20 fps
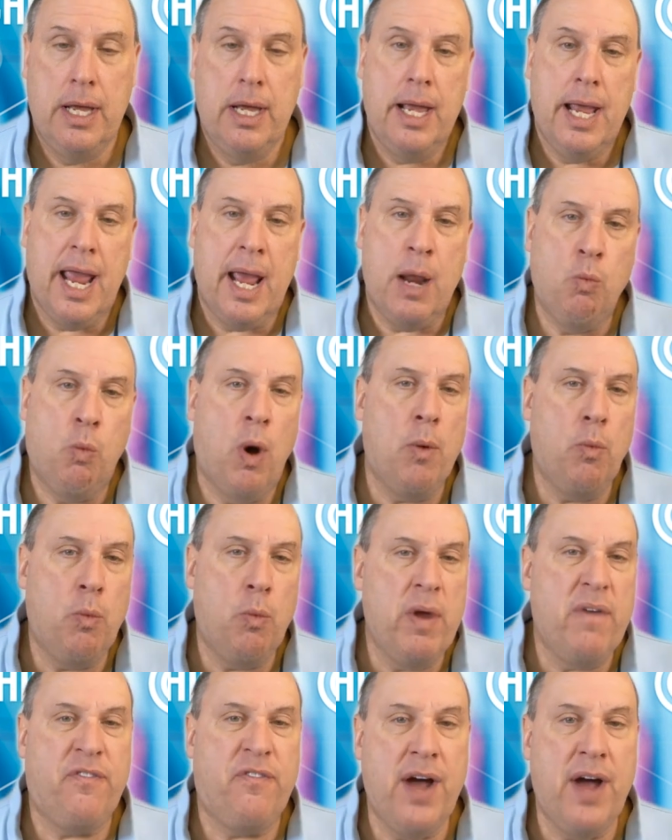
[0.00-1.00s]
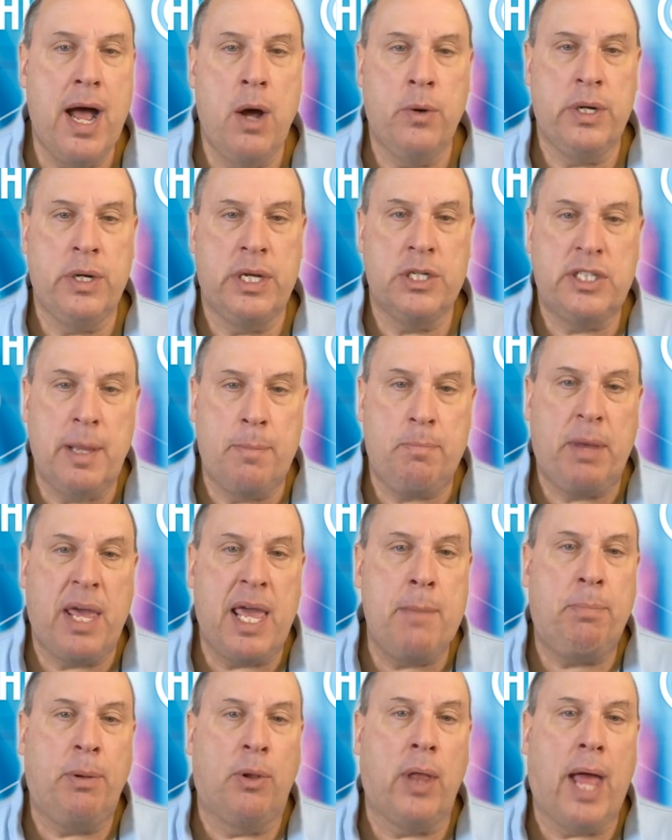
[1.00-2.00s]
And what we found is that
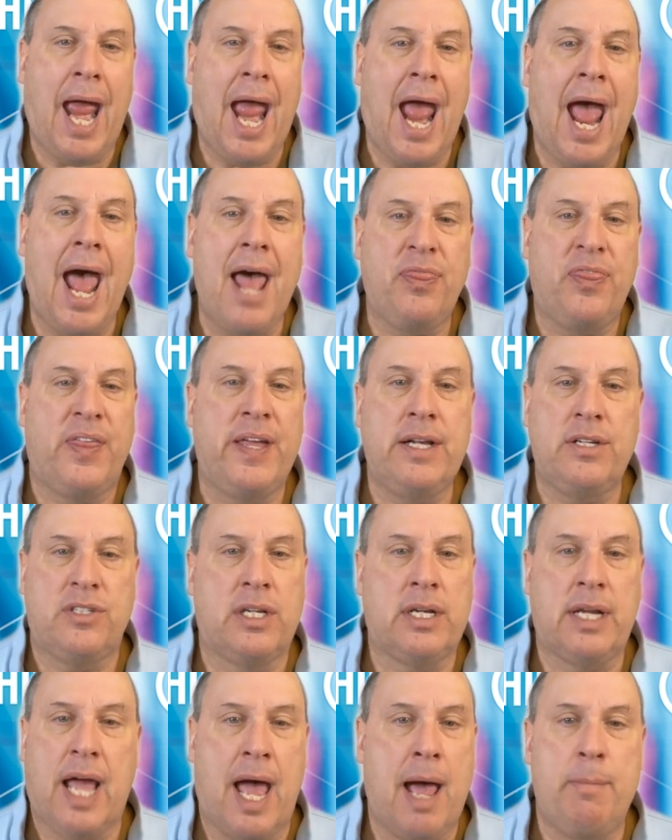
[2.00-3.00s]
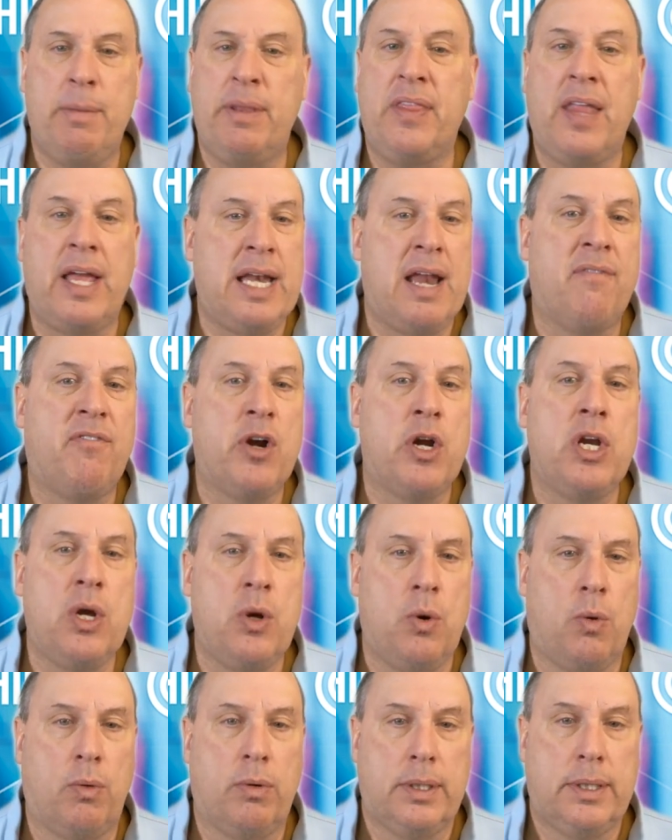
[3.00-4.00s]
people had things in common they never
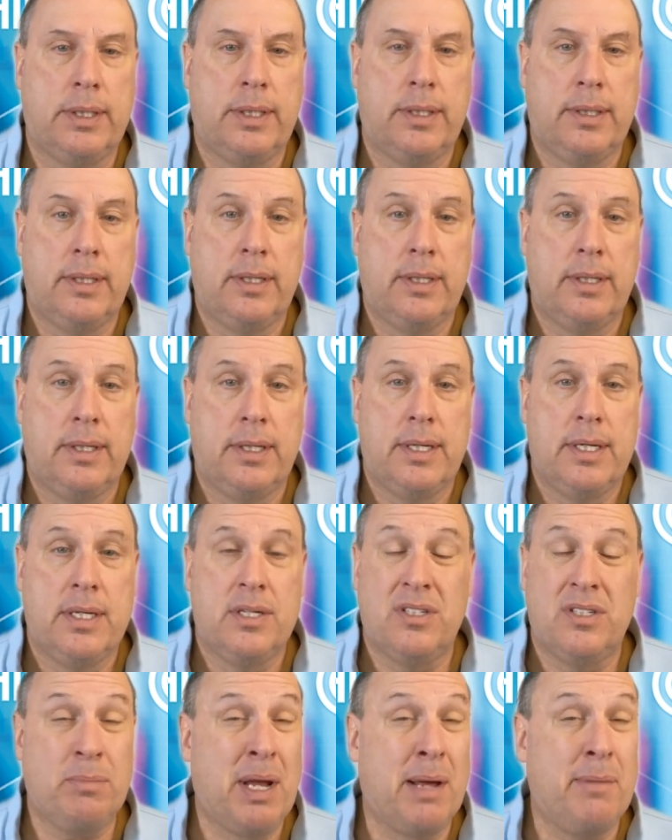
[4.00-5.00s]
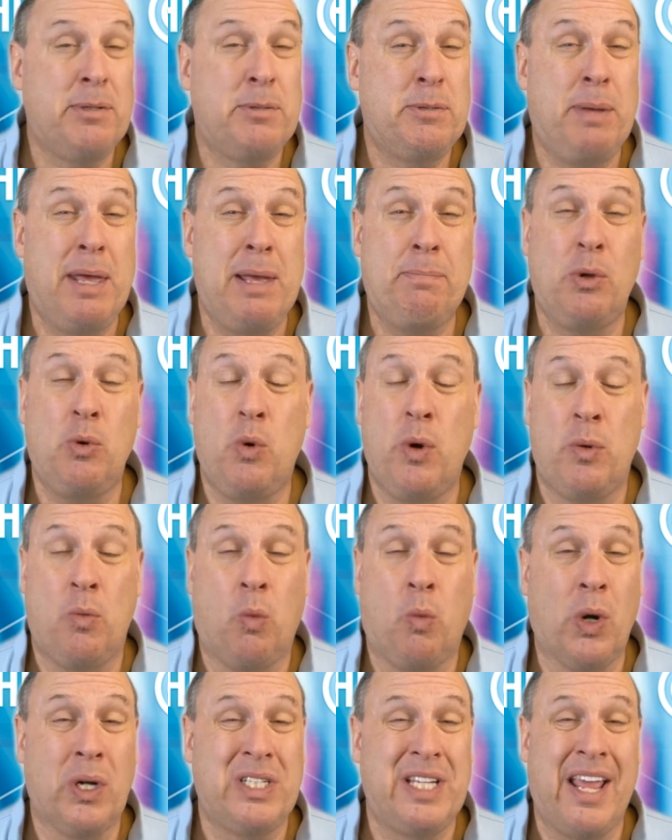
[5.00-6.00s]
knew. Sometimes people who had
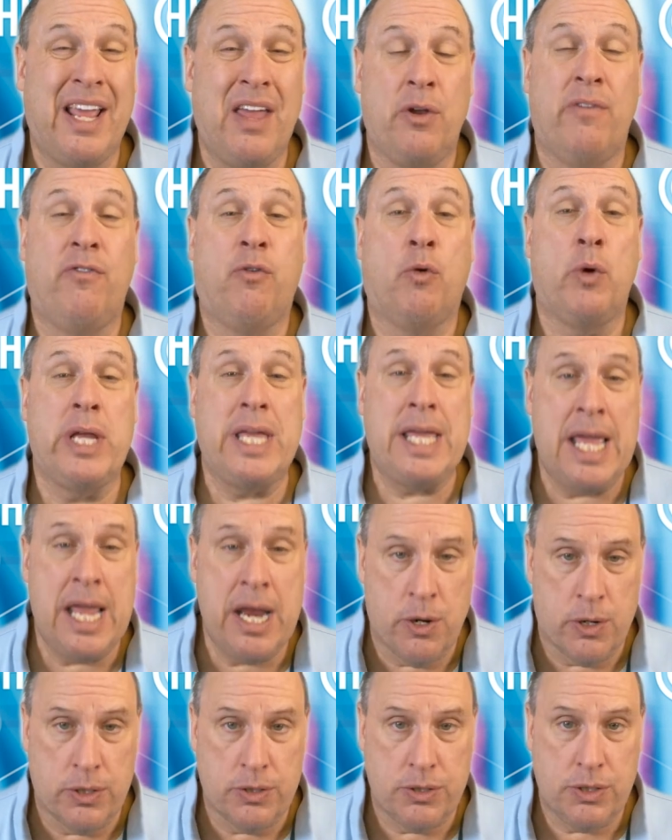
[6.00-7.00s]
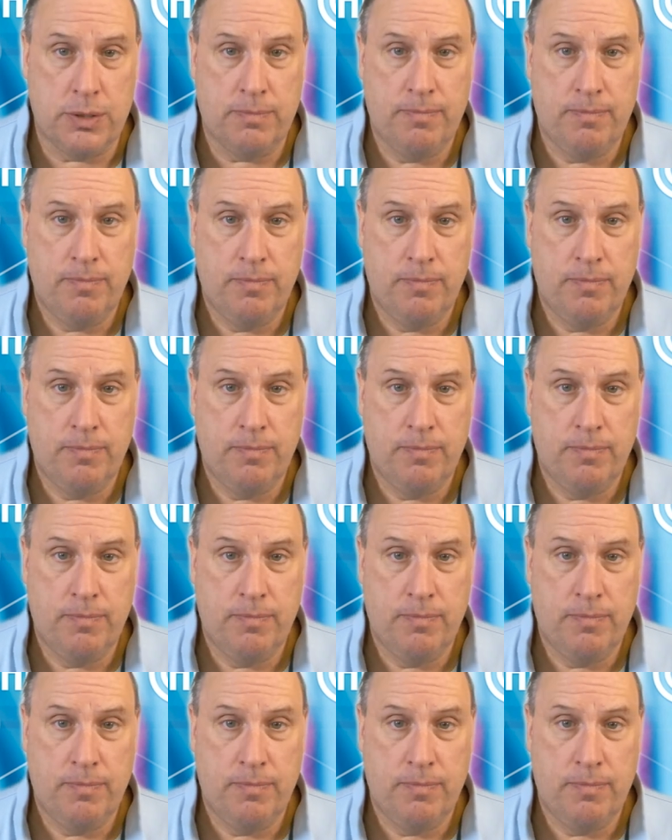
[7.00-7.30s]
worked together for years.